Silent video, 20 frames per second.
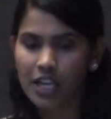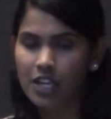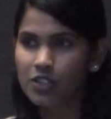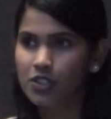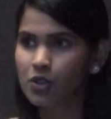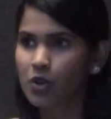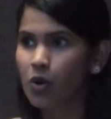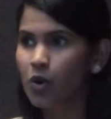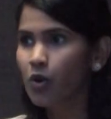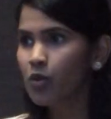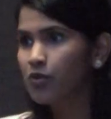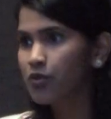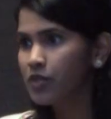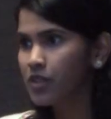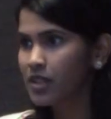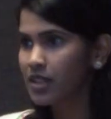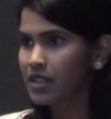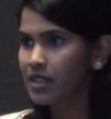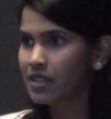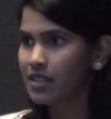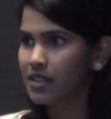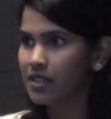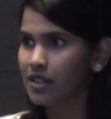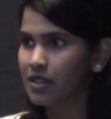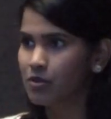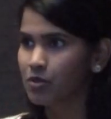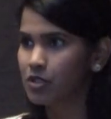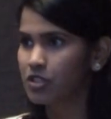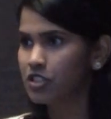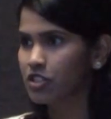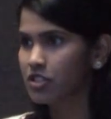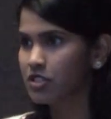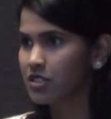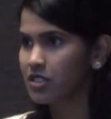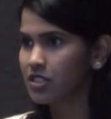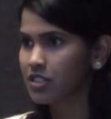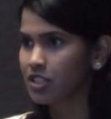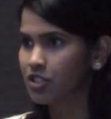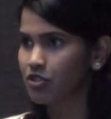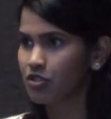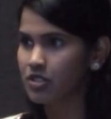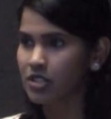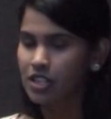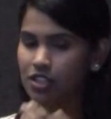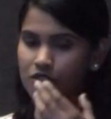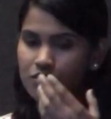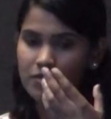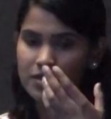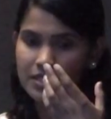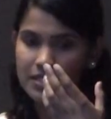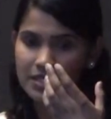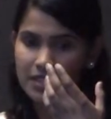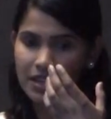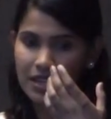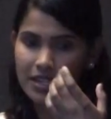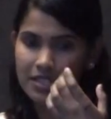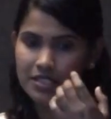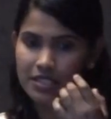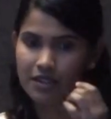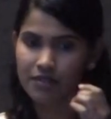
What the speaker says: So hopefully, with just these introductory slides,